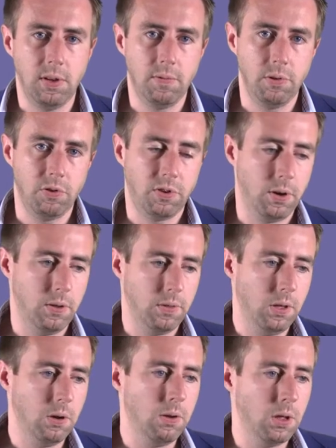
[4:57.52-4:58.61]
evolutionary
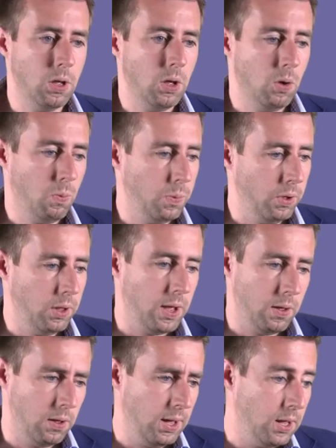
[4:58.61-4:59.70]
theory
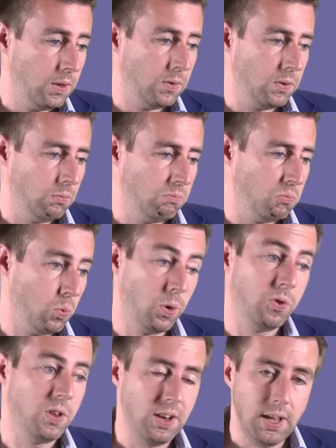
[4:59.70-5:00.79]

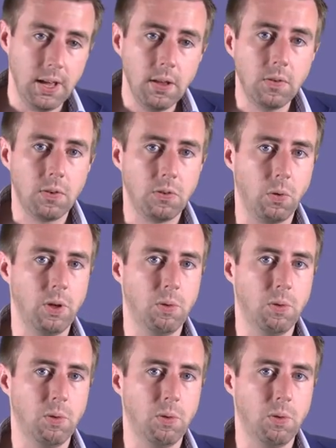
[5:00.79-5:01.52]
was and is so